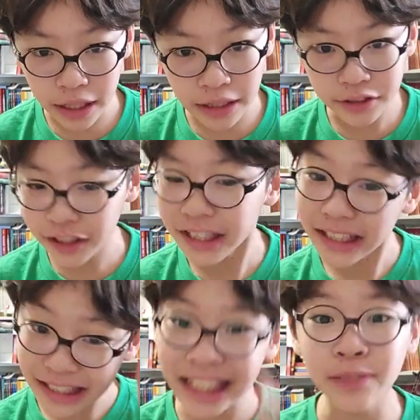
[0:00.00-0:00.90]
and she
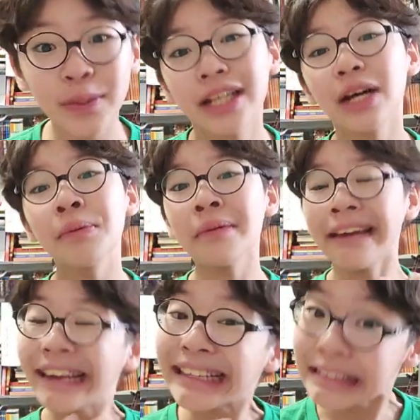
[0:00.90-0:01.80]
does become
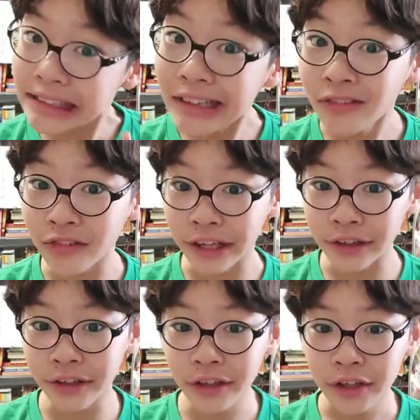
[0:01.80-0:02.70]
his
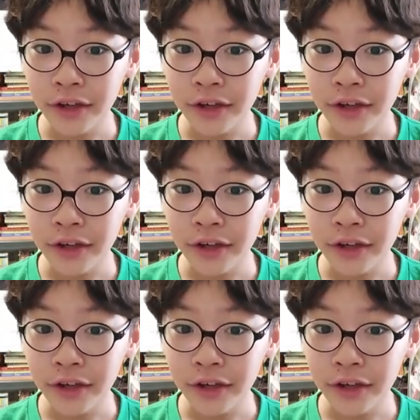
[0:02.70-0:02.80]
girlfriend.